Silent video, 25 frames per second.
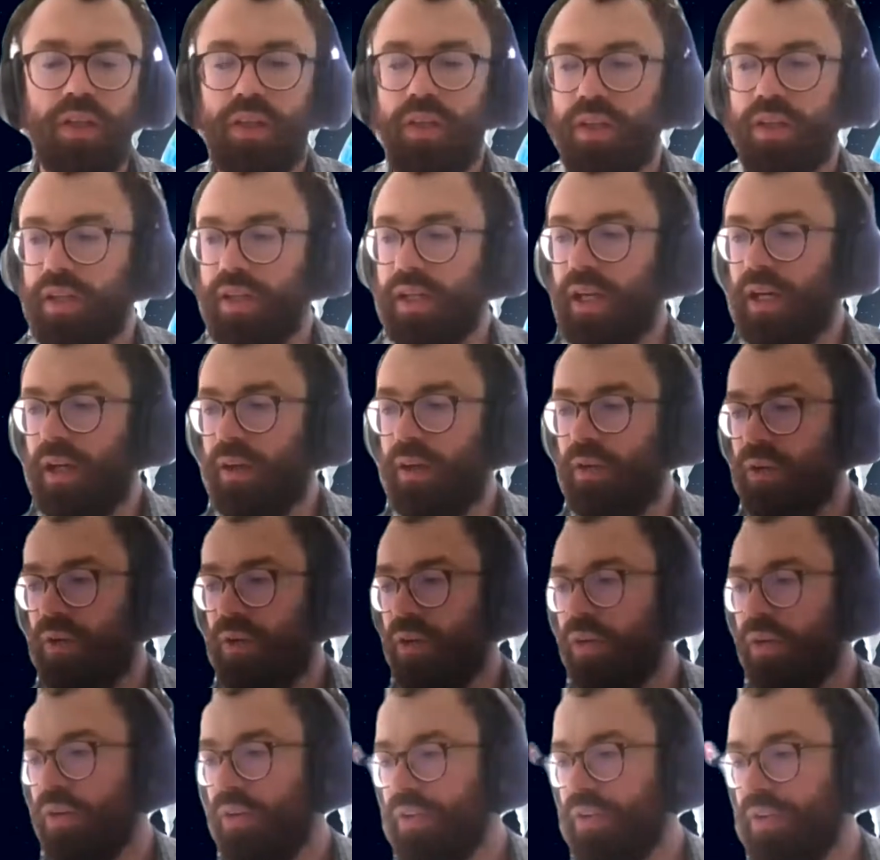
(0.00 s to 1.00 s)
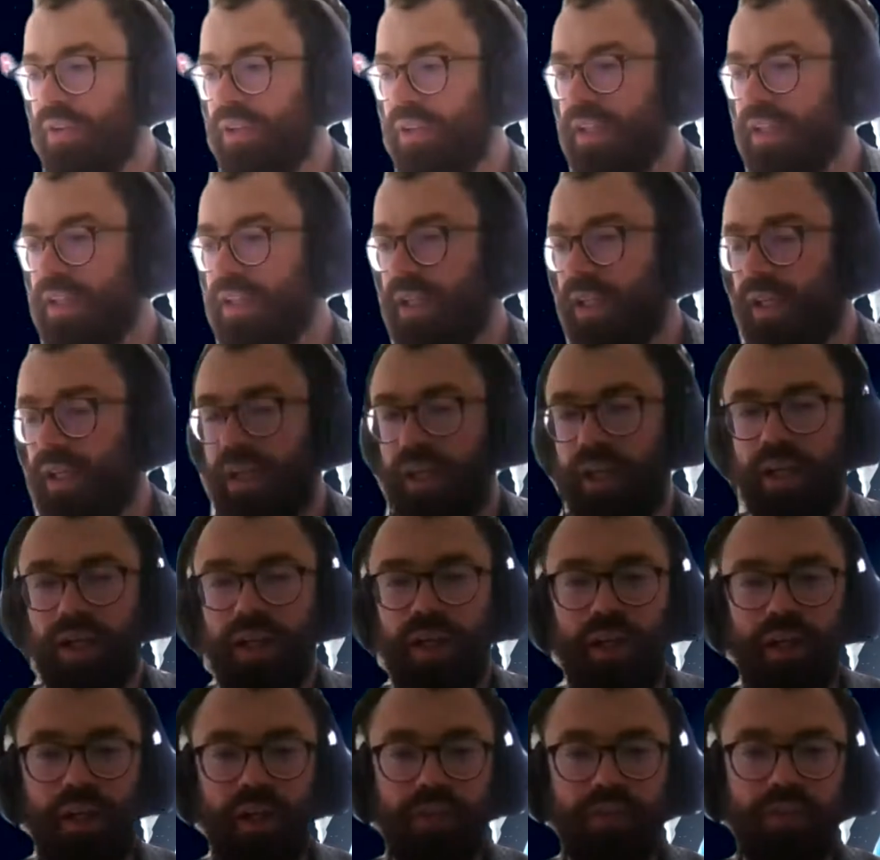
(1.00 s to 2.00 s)
Now, on the
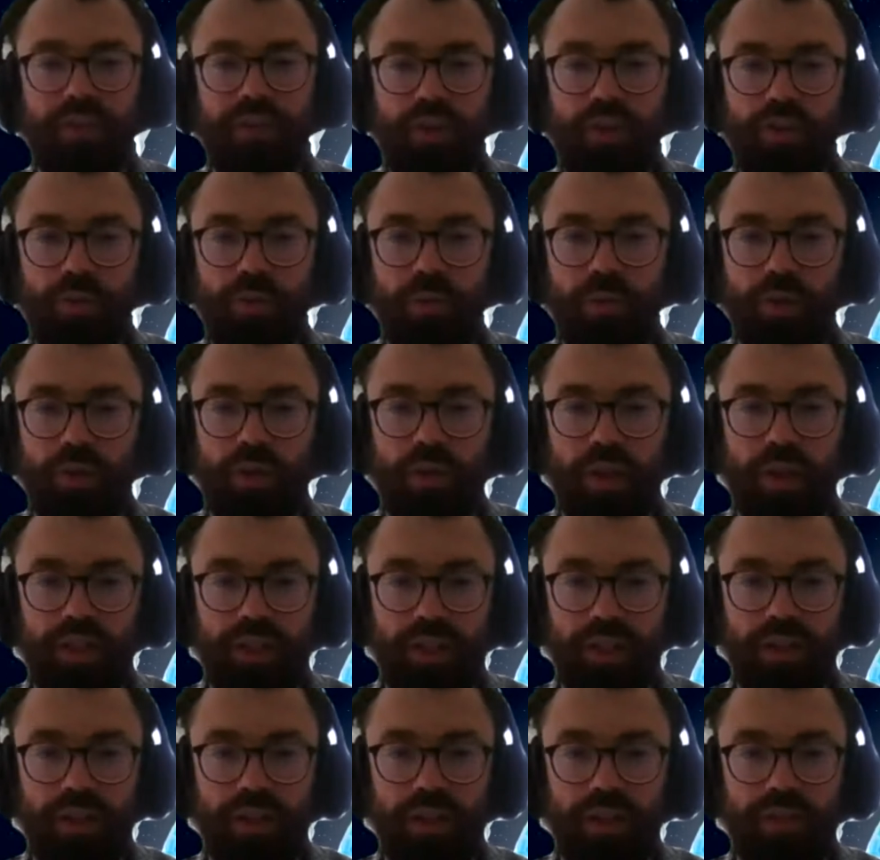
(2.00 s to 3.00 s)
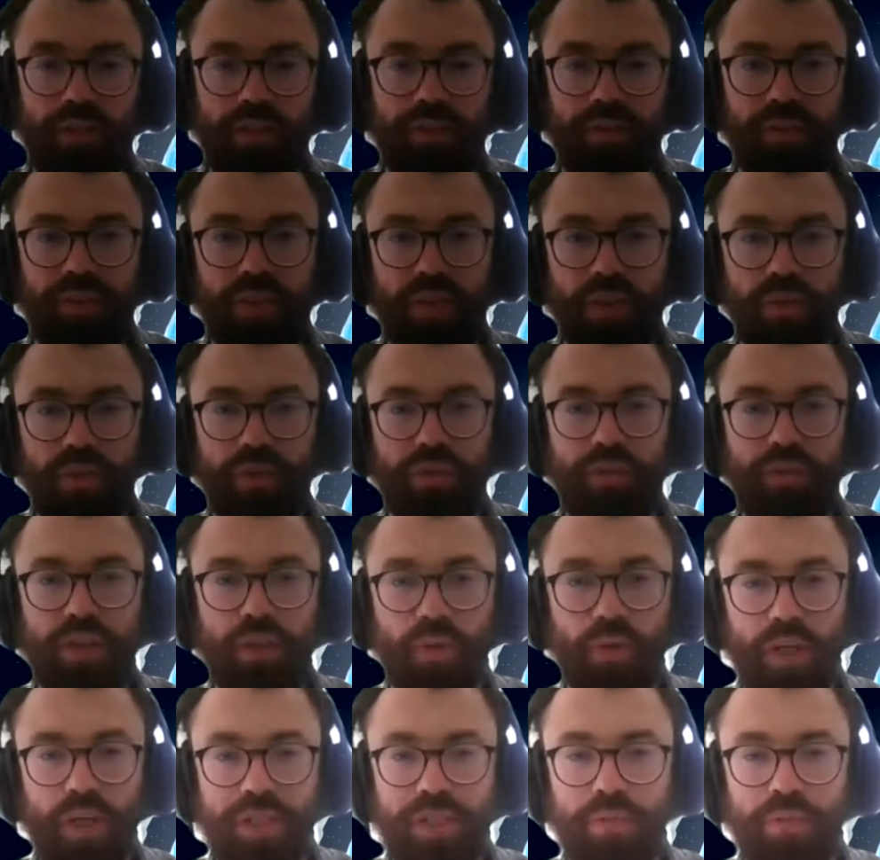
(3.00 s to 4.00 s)
assessment criteria, which are obviously
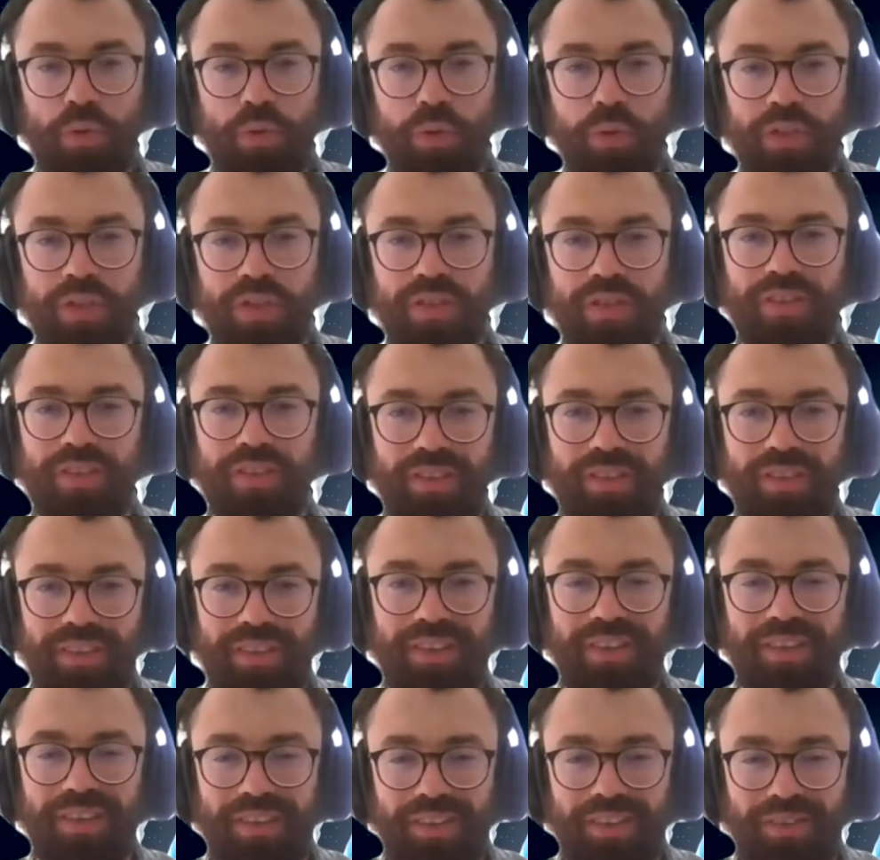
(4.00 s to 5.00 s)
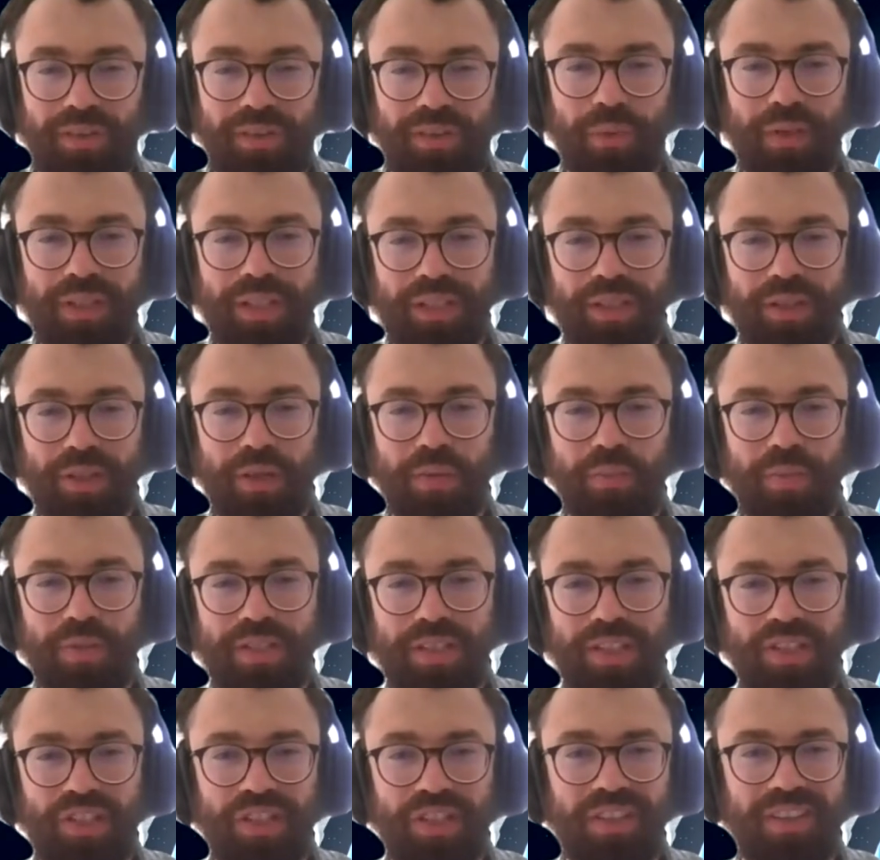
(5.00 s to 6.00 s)
quite important for winning the
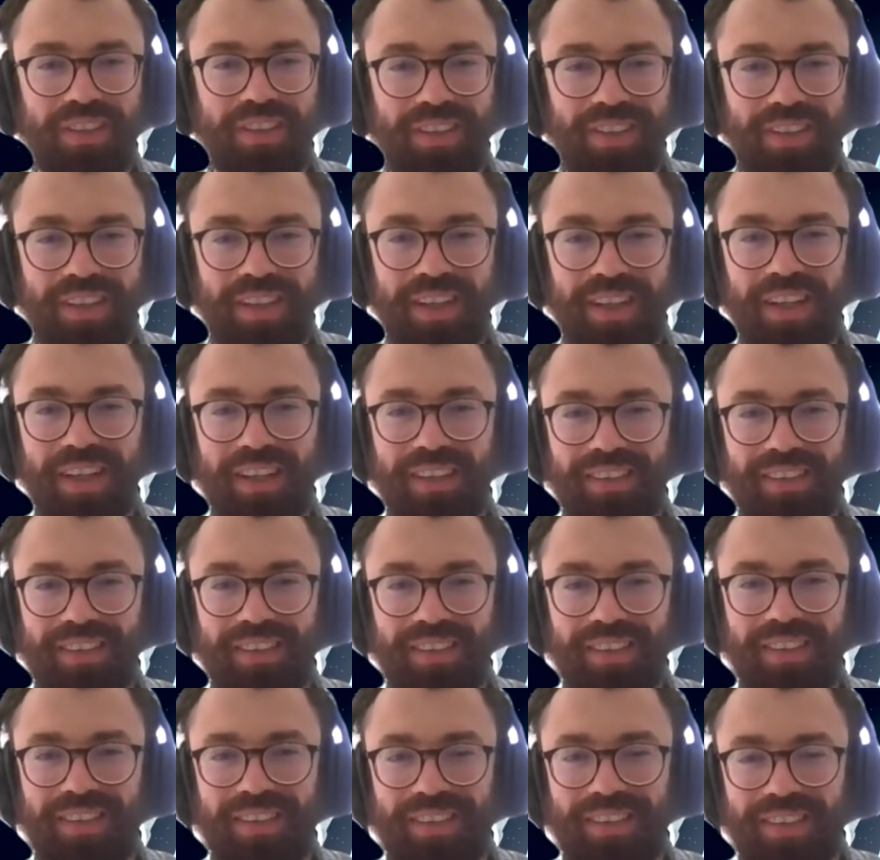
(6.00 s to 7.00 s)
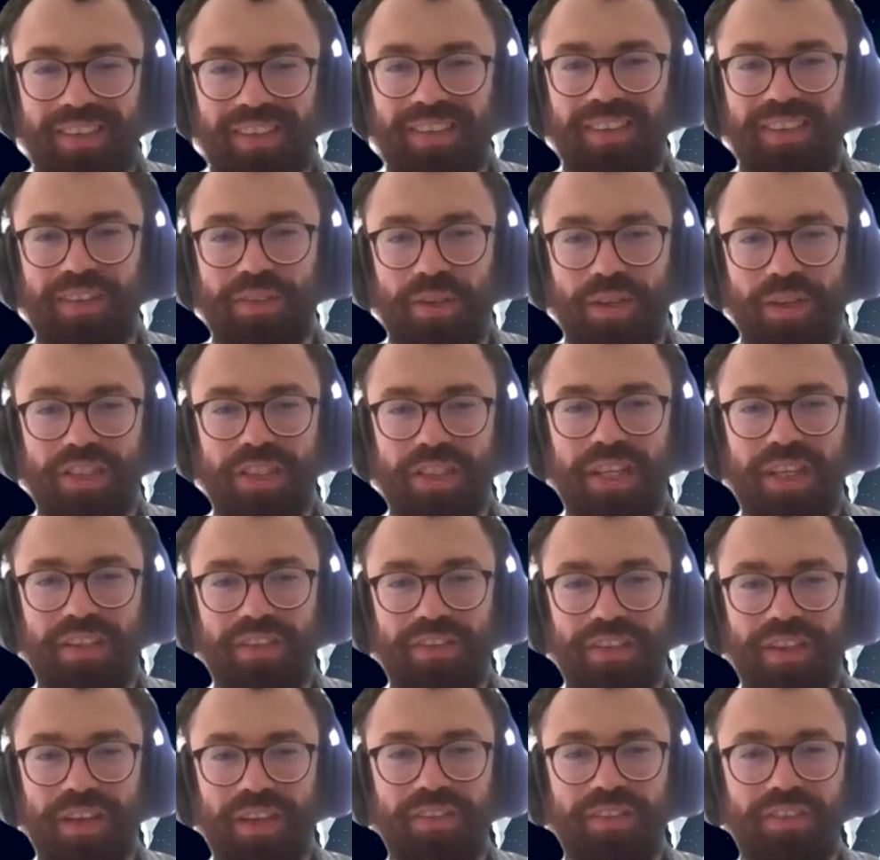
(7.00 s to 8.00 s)
competition, to actually get
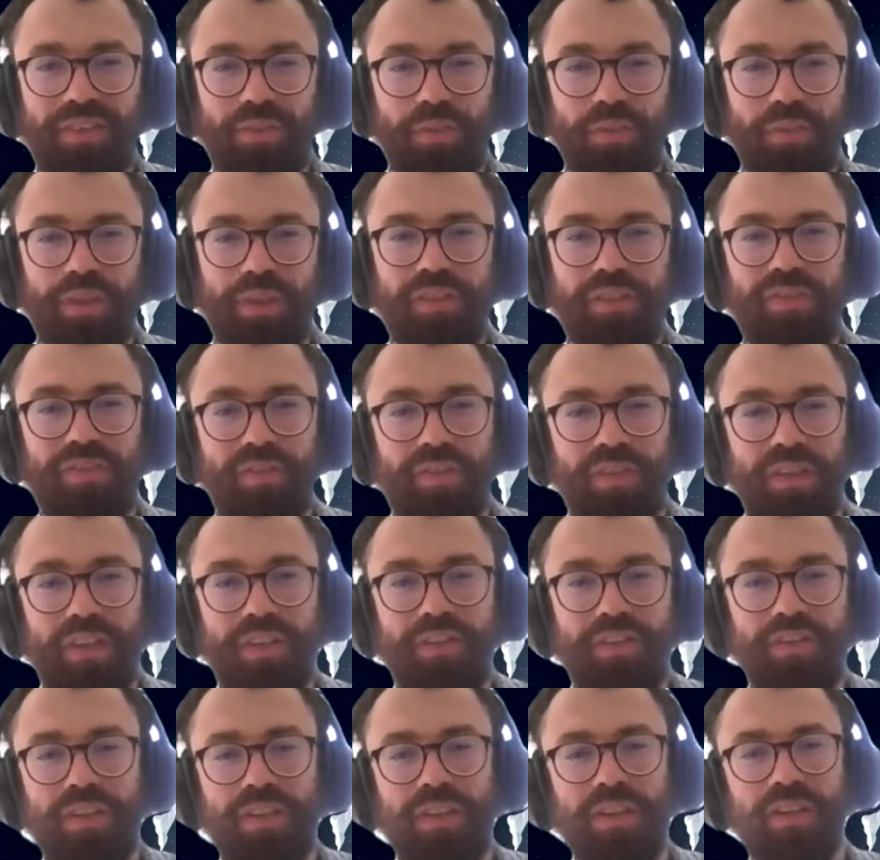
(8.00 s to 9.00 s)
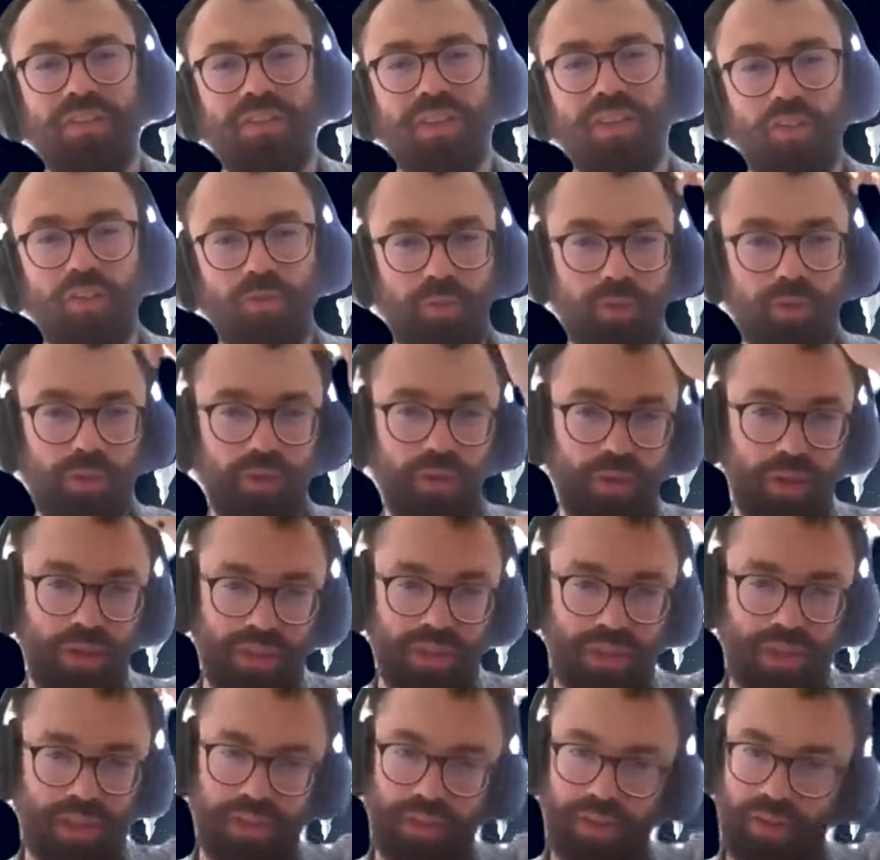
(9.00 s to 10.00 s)
assessed, we've listed the assessment
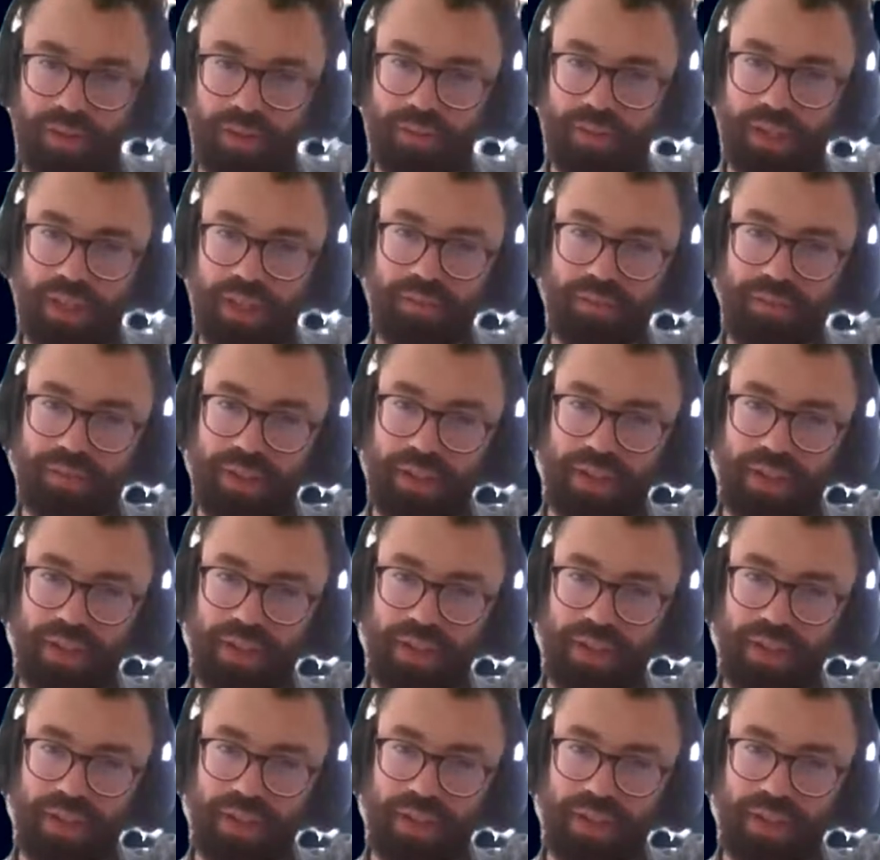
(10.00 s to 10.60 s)
criteria up there.